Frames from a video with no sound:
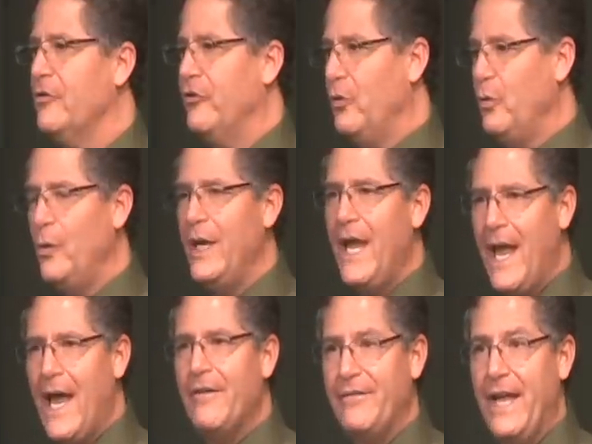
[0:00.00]
do we
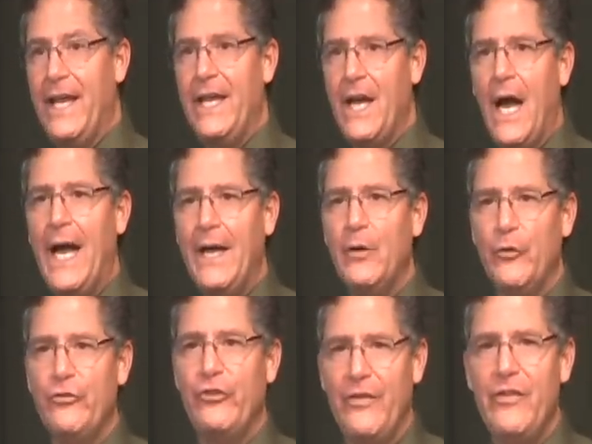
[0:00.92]
have any
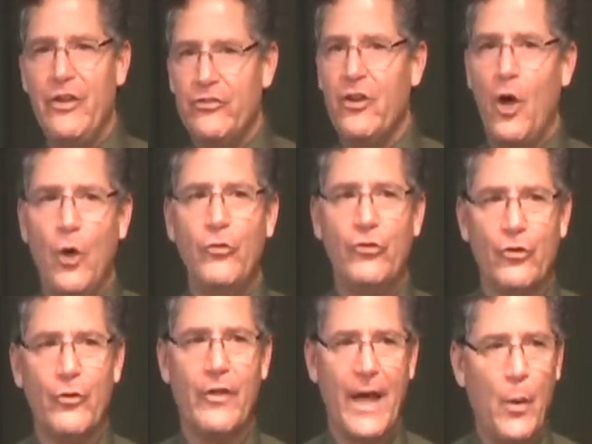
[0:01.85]
idols in this
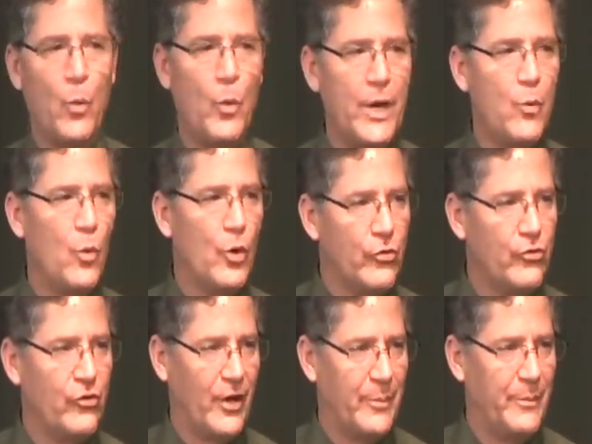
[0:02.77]
culture that we
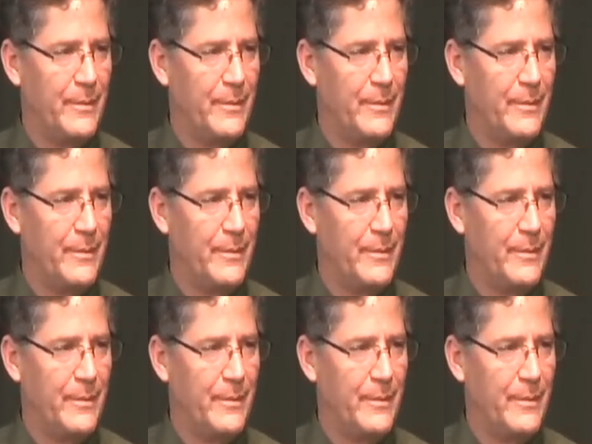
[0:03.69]
worship?